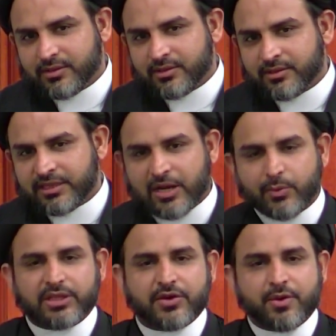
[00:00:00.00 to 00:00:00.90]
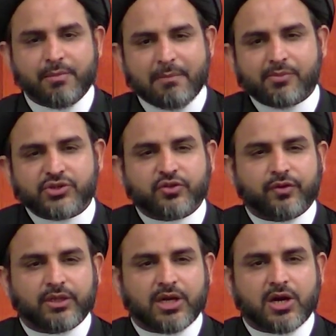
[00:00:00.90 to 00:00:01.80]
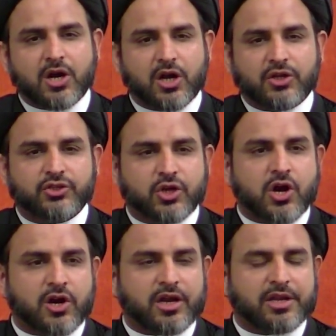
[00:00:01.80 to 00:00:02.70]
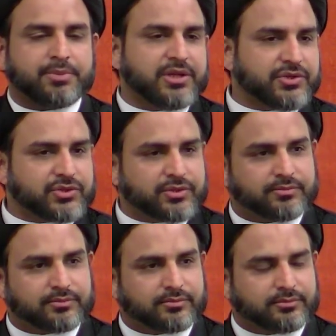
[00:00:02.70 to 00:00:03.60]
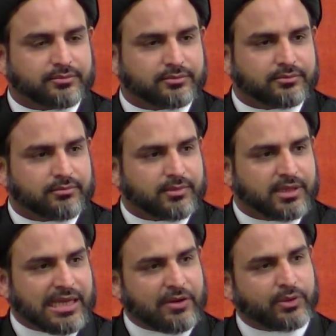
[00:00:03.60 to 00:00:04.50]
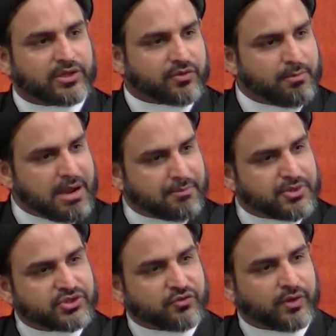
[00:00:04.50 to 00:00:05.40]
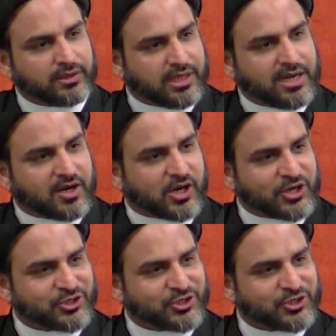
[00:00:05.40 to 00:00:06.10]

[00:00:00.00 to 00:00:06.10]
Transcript: that with the remembrance of Allah, hearts are at peace. And with the remembrance of Allah, hearts